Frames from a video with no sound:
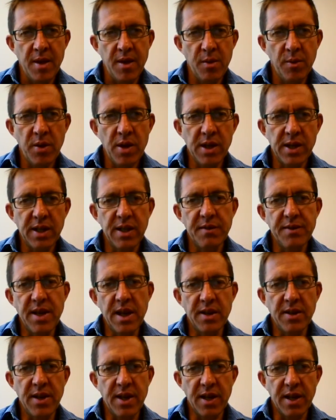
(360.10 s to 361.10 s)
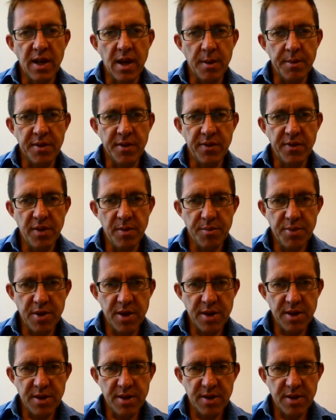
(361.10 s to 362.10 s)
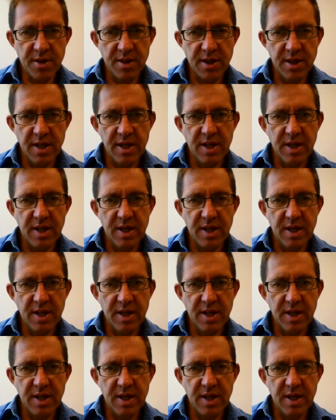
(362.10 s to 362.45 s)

the work that they've done on their carbon footprint,